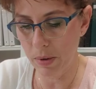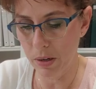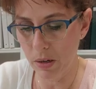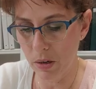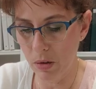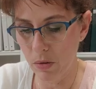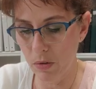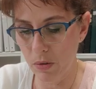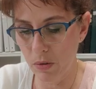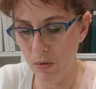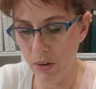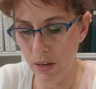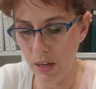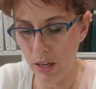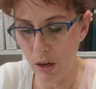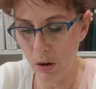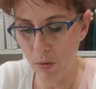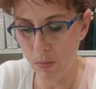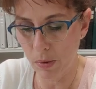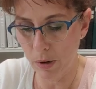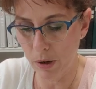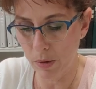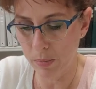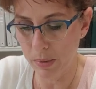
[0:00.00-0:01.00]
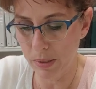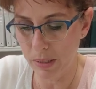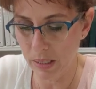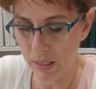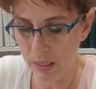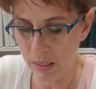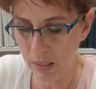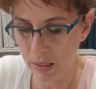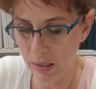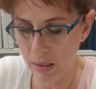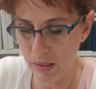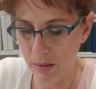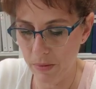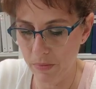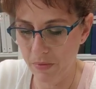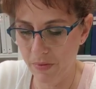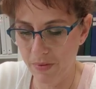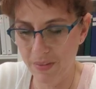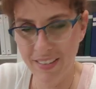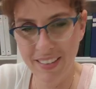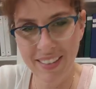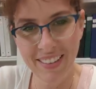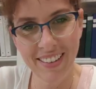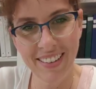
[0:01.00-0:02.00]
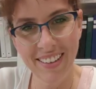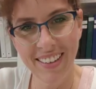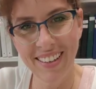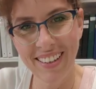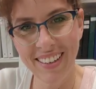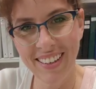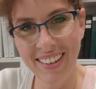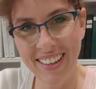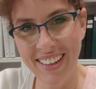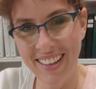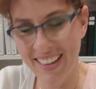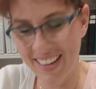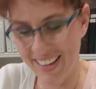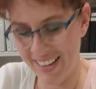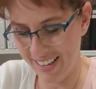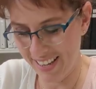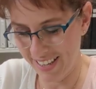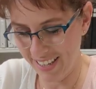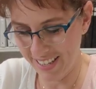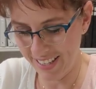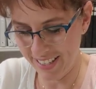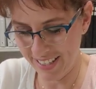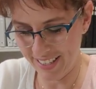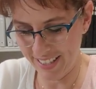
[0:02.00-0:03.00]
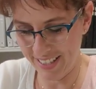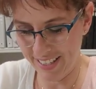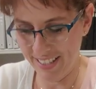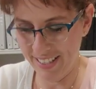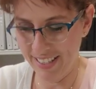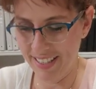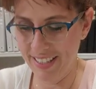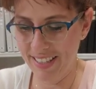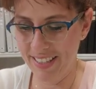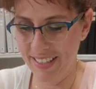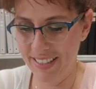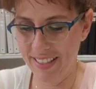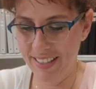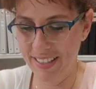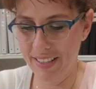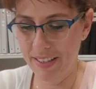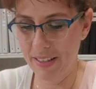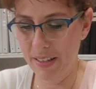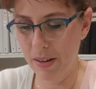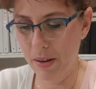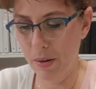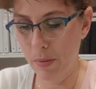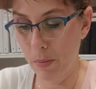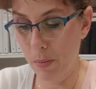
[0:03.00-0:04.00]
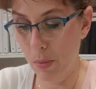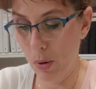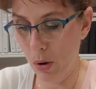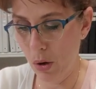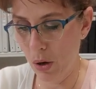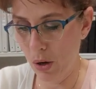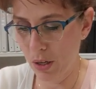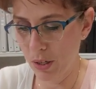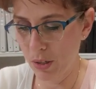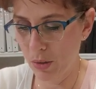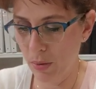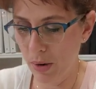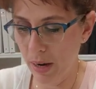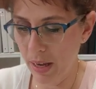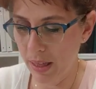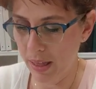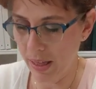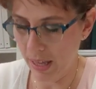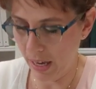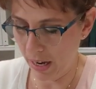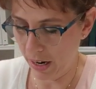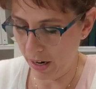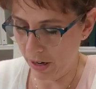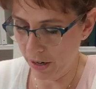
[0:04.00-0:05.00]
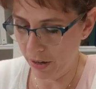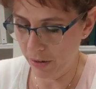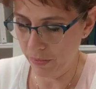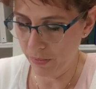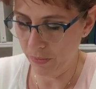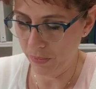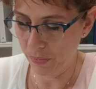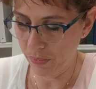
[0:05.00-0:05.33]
going to do for video purposes is pause right there,